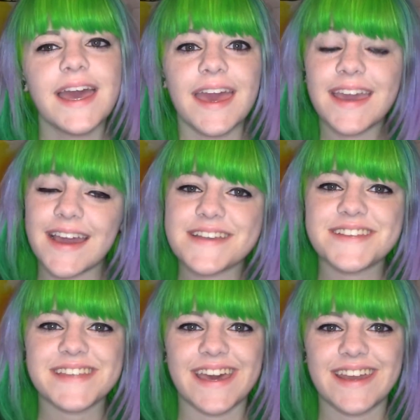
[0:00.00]
Hey guys,
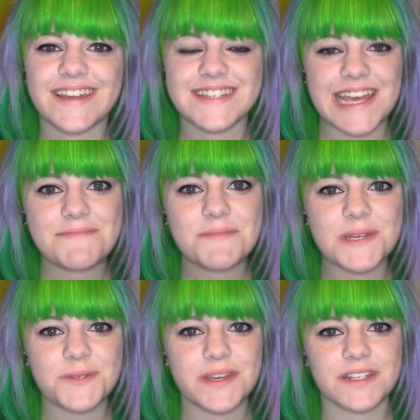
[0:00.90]
it's Anna, and today I'm going to be
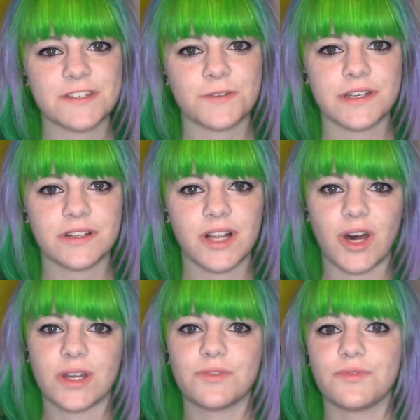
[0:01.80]
doing a tutorial
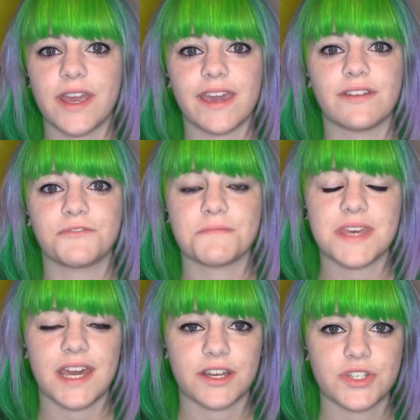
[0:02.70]
on Regan from
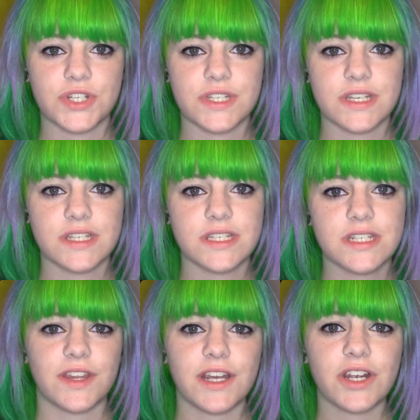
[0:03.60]
The
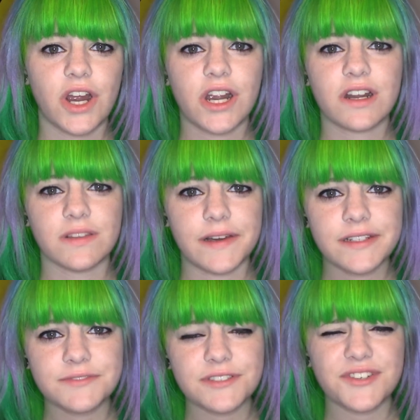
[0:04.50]
Exorcist. There are a lot
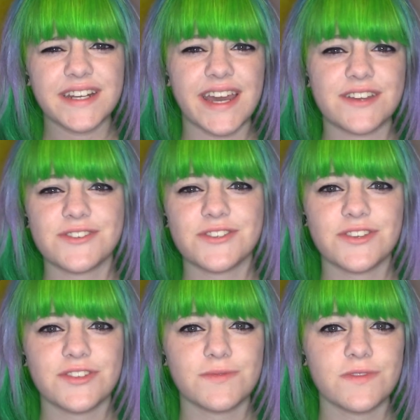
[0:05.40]
of different
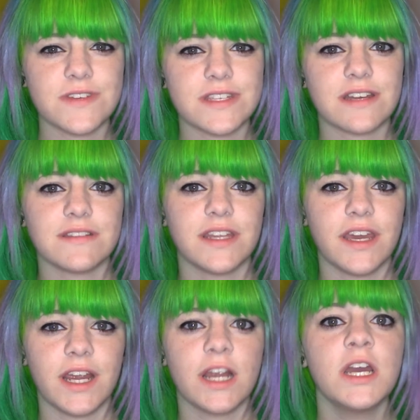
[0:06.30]
Exorcist movies out
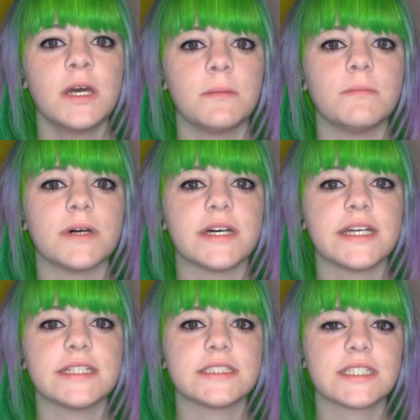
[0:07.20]
there,
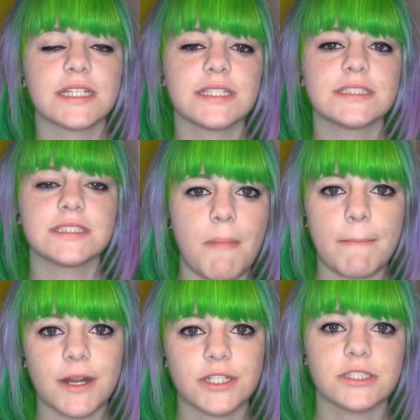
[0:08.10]
but my
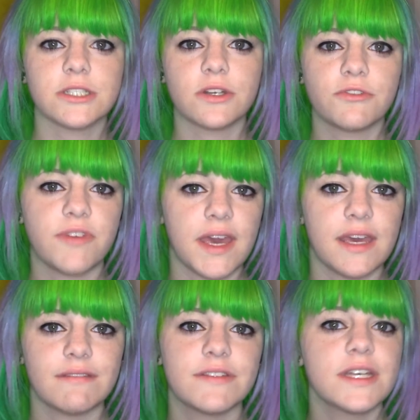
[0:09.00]
personal
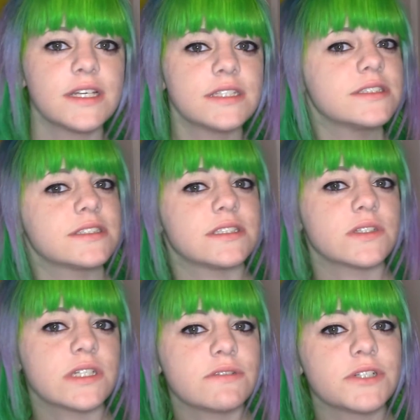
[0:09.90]
fave is still
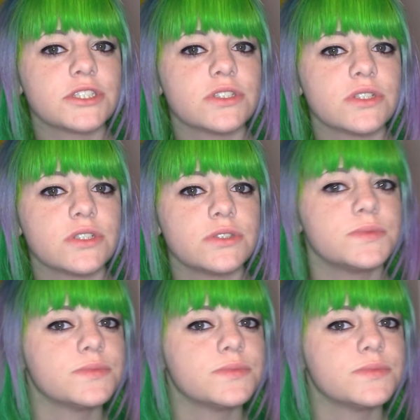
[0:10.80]
the original